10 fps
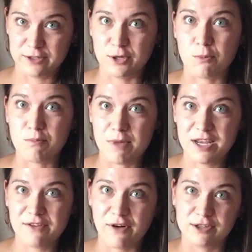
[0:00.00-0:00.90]
So many
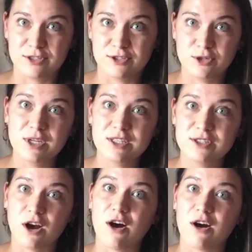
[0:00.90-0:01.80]
of our students
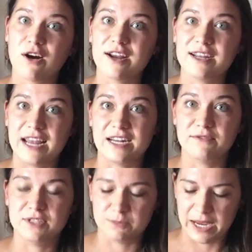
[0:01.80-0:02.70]
are native
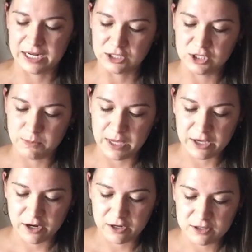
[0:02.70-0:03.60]
Spanish
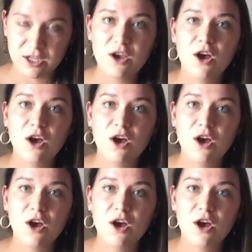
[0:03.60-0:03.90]
speakers.